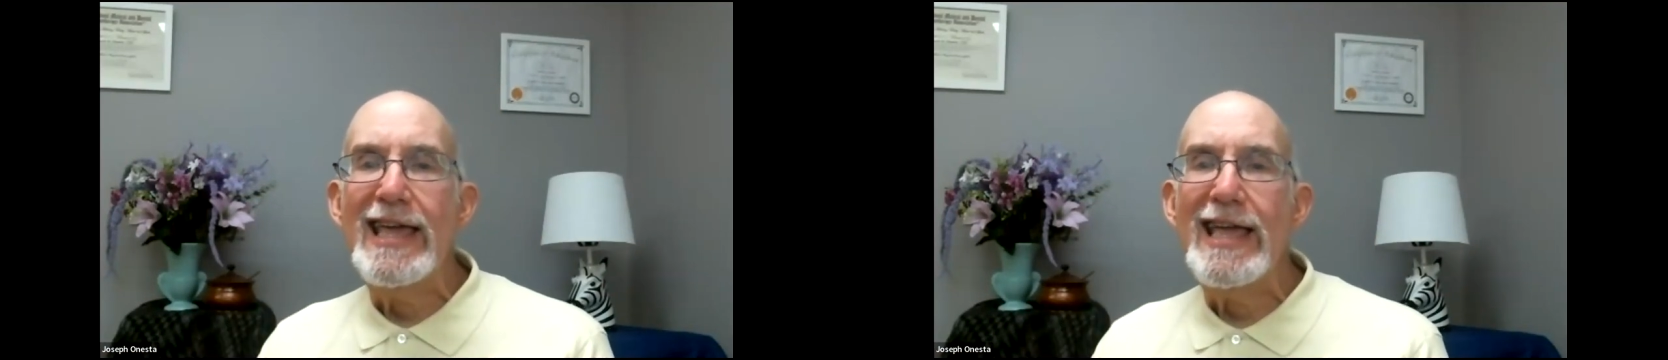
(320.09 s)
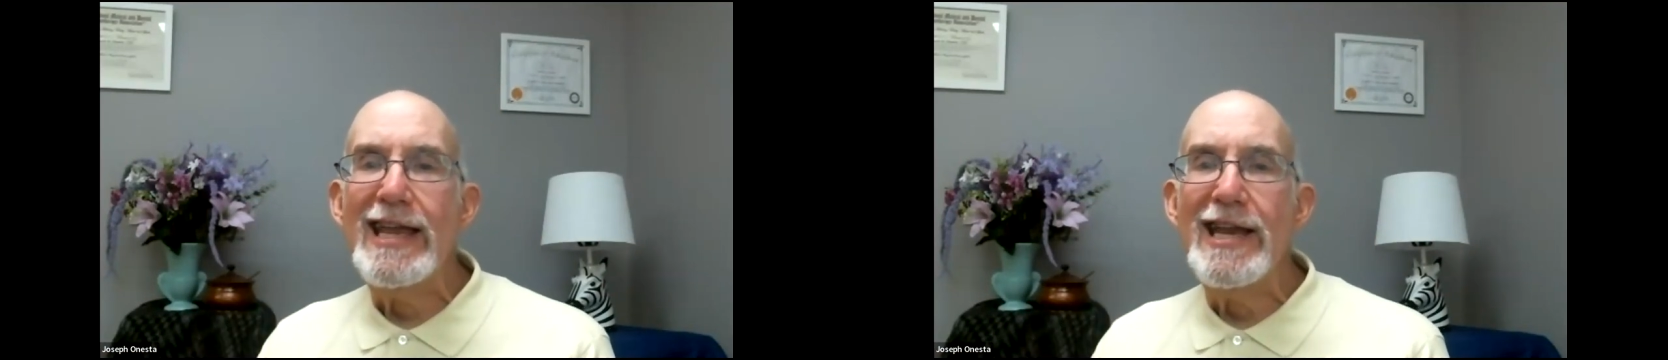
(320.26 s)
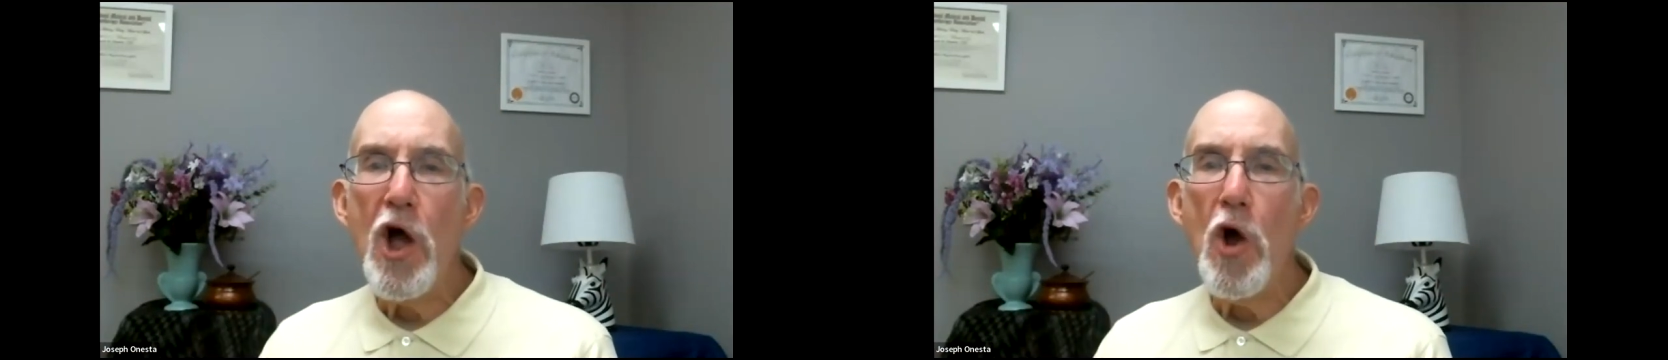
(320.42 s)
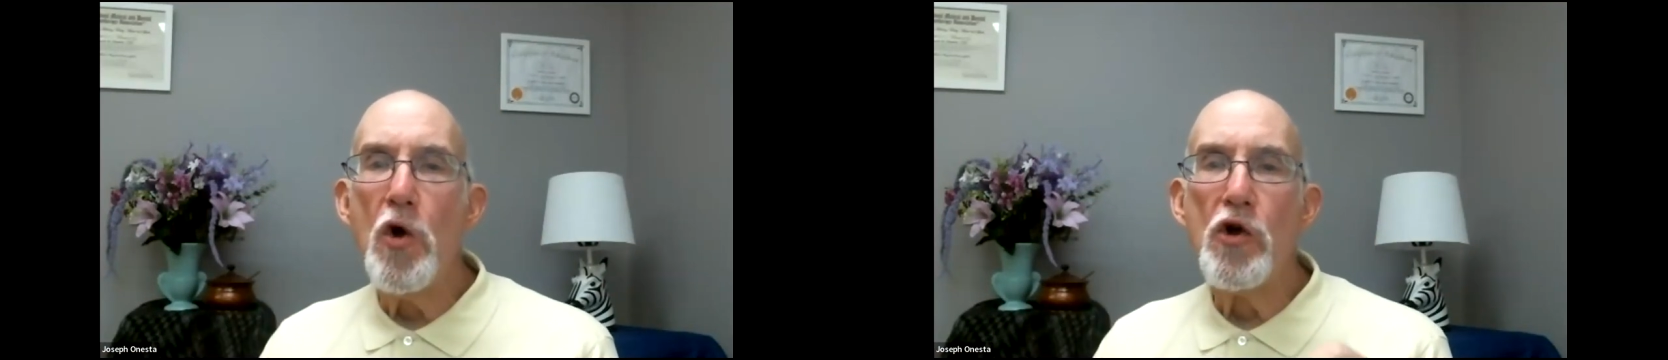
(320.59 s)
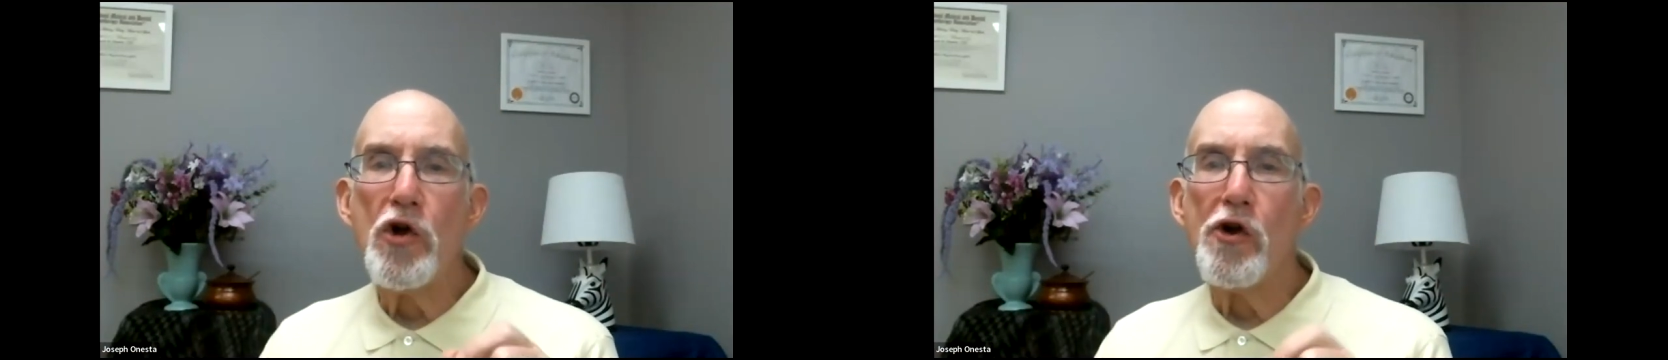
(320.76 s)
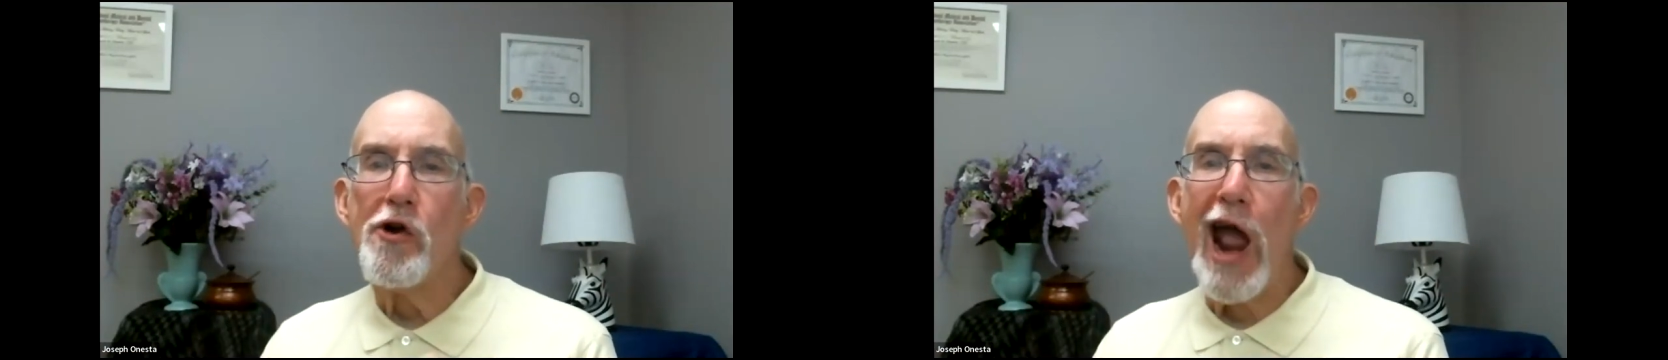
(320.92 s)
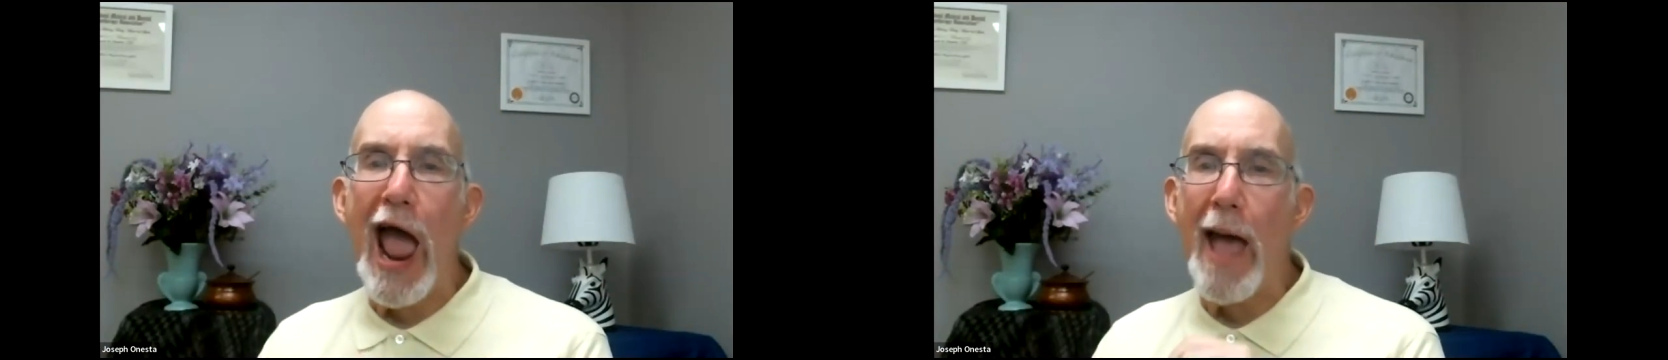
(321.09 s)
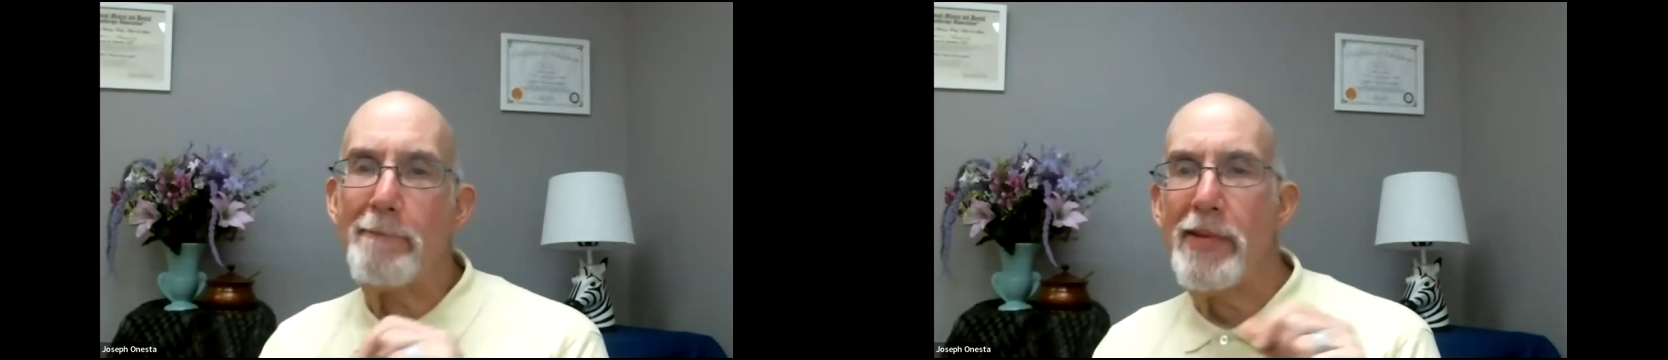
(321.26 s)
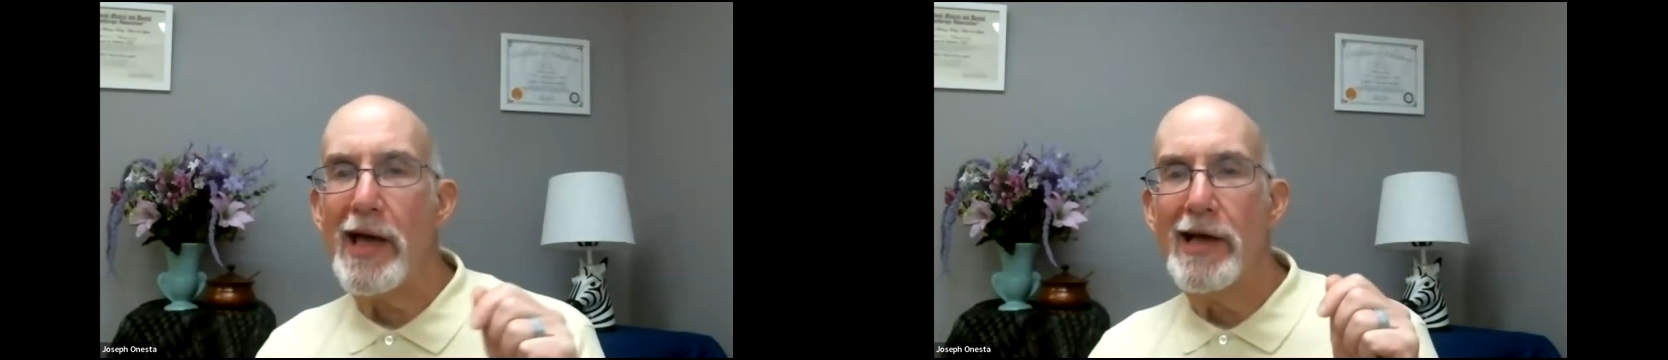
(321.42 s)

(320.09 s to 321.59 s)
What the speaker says: keto crap,